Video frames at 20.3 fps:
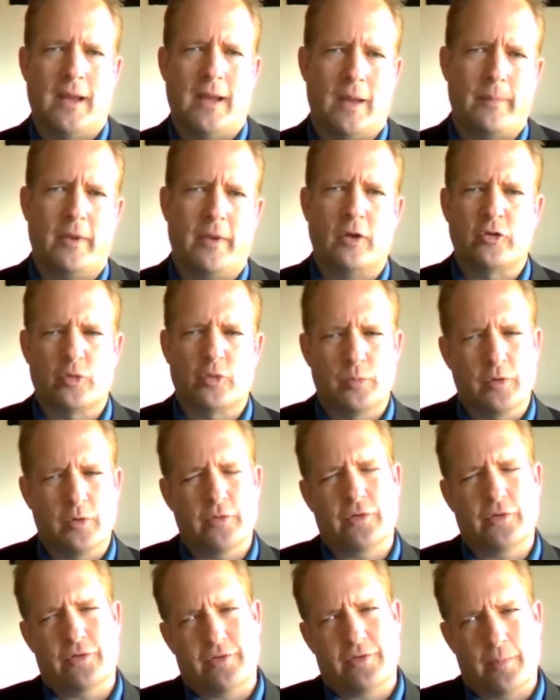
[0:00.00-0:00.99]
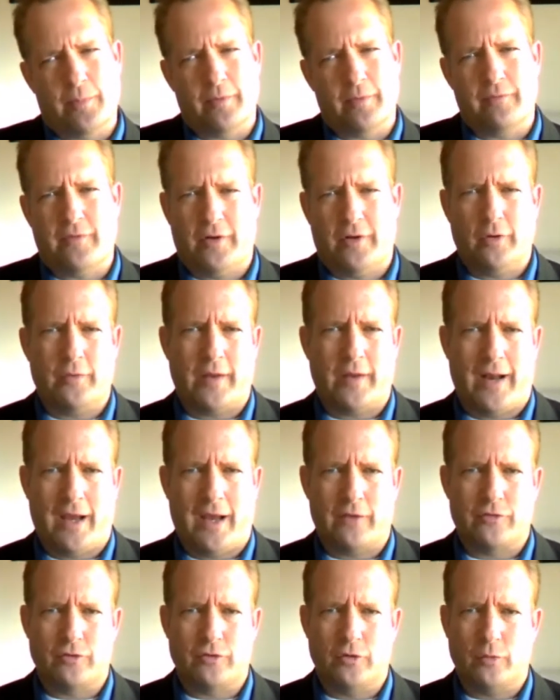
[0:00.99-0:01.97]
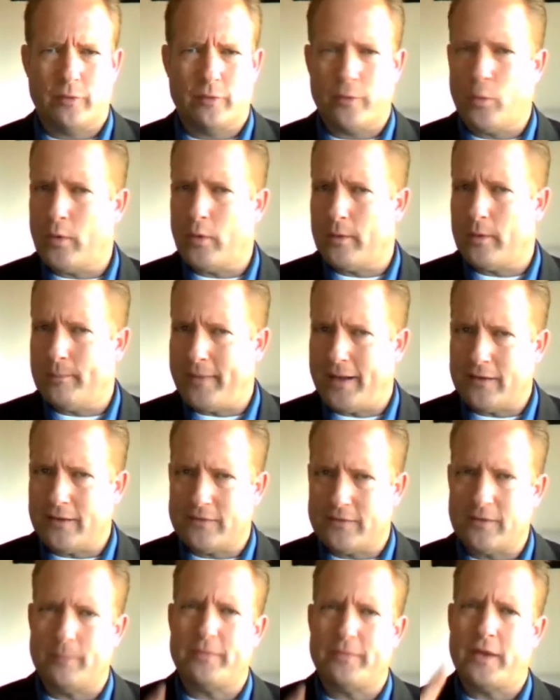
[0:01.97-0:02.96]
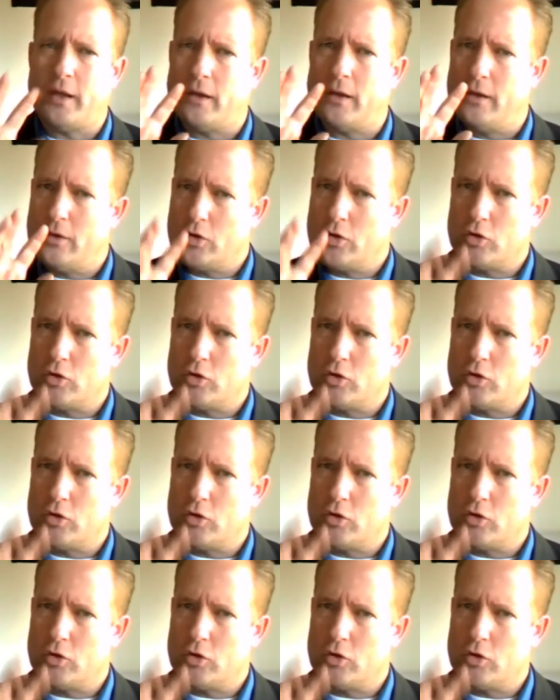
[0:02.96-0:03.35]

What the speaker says: I may also produce a separate video that has to do with what makes something